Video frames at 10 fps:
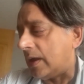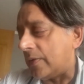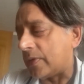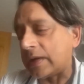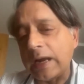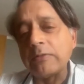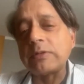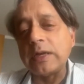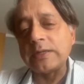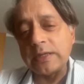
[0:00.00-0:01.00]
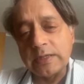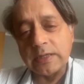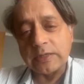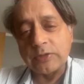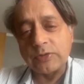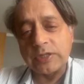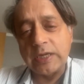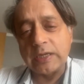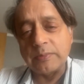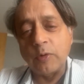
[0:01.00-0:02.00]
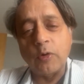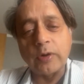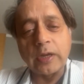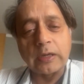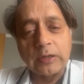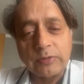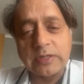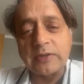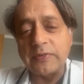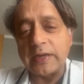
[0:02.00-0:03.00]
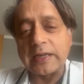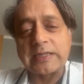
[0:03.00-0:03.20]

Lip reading: and the countless Indians who seek a more inclusive and